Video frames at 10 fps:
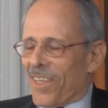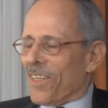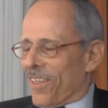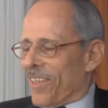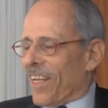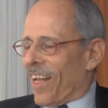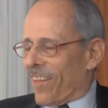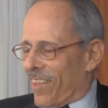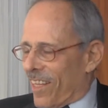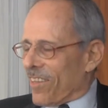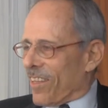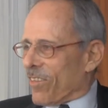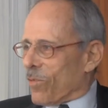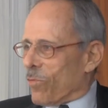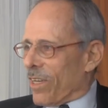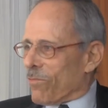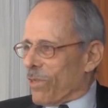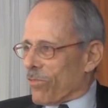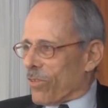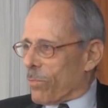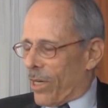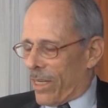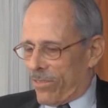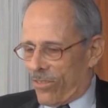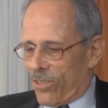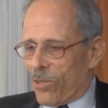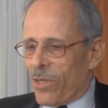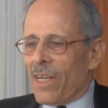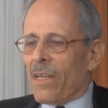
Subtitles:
I think this one will surprise you.